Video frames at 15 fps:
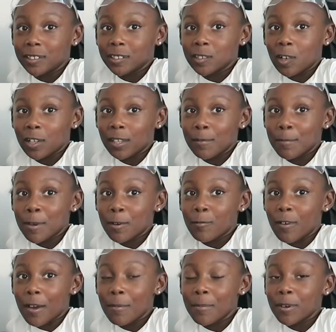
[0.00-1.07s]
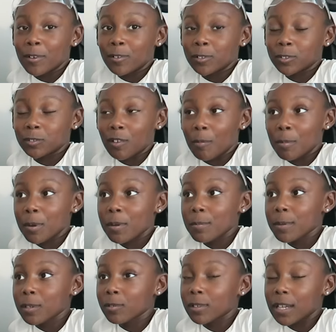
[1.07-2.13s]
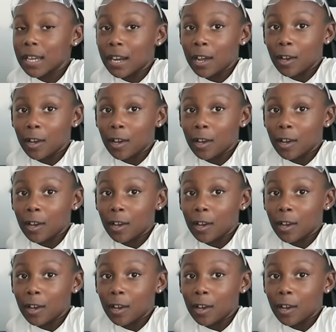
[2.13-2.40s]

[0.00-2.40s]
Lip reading: chocolate milk, white milk, or strawberry milk, and I